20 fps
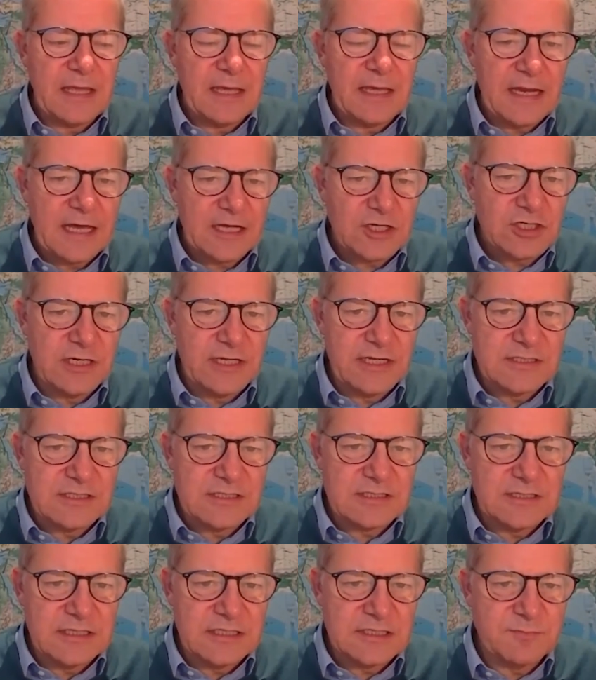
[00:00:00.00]
It actually
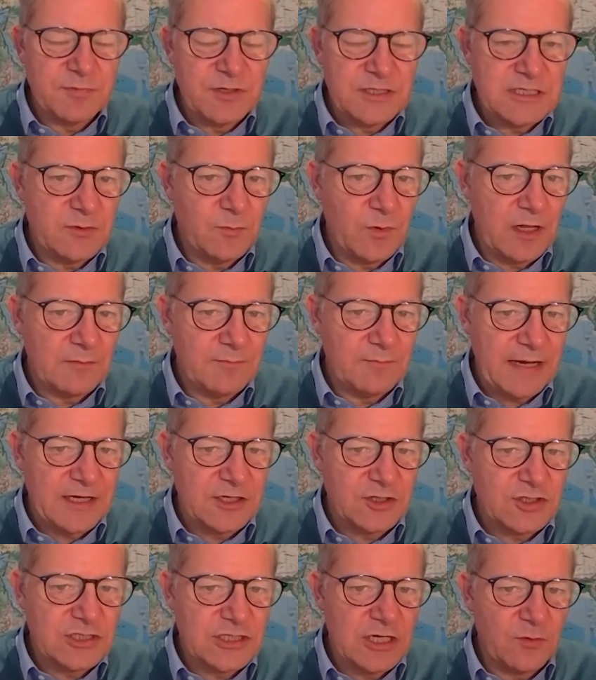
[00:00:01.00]
is pretty well managed.